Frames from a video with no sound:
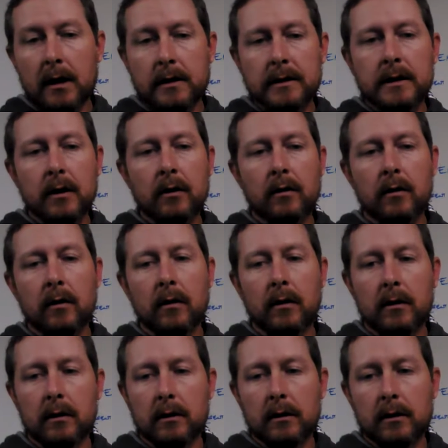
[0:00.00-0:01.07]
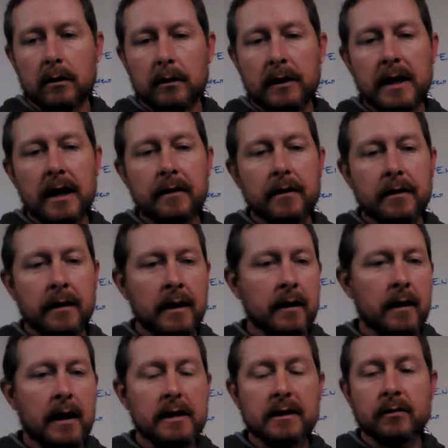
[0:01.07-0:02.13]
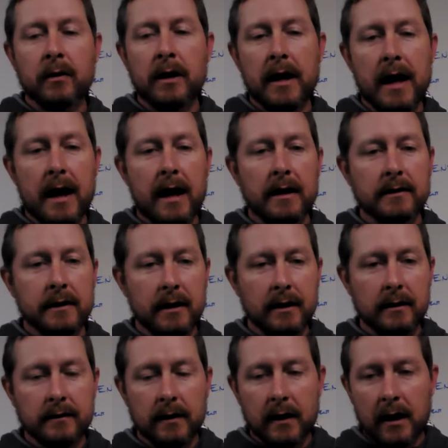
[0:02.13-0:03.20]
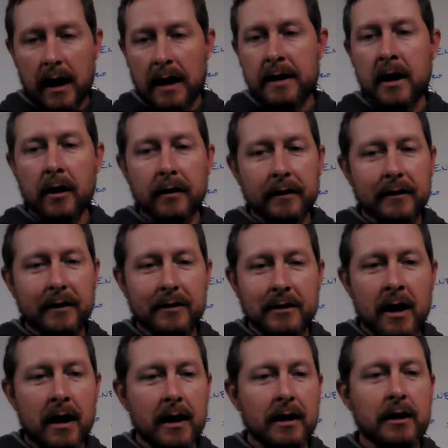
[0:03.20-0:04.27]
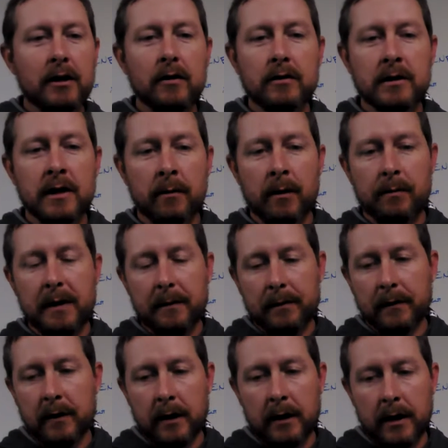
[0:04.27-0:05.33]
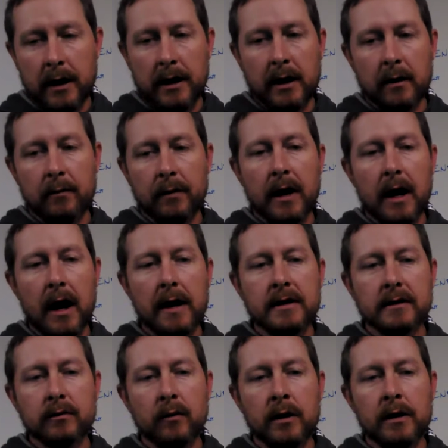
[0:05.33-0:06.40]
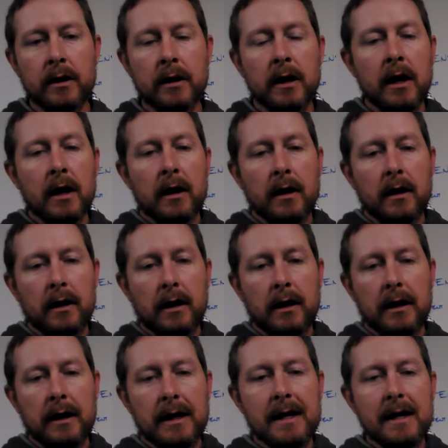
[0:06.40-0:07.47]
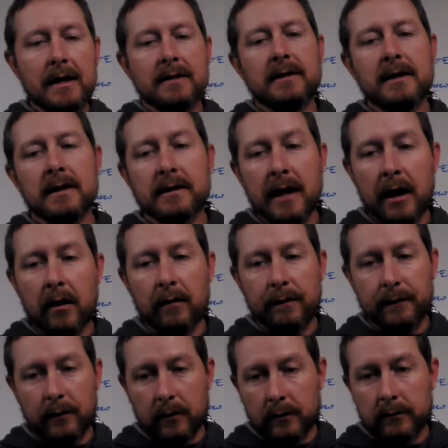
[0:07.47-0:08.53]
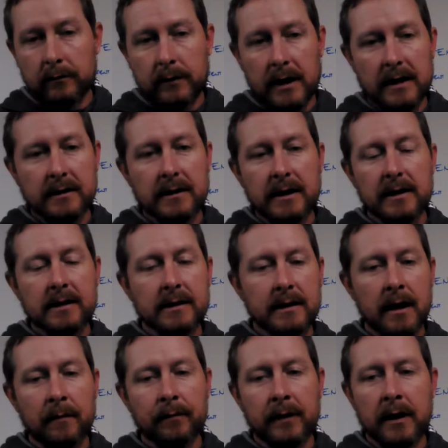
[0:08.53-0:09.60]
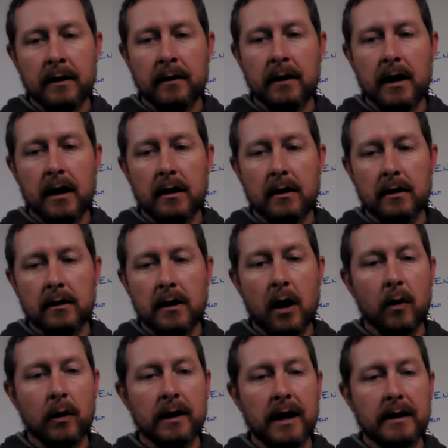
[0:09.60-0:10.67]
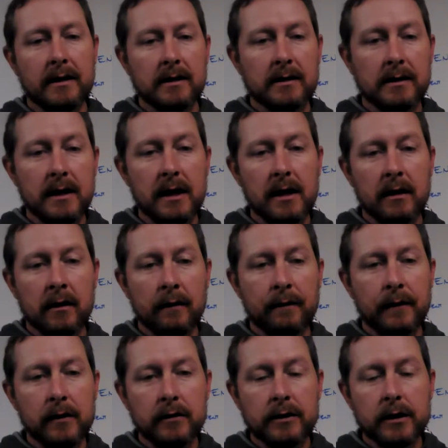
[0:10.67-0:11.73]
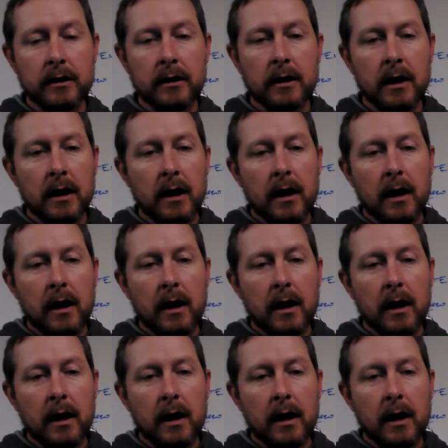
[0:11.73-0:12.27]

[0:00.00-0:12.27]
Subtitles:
So the other thing that I just wanted to ask is, I know that there's not a huge number of people on right now, but I just wonder, is this helpful? Is this something that y'all would like to see in the future?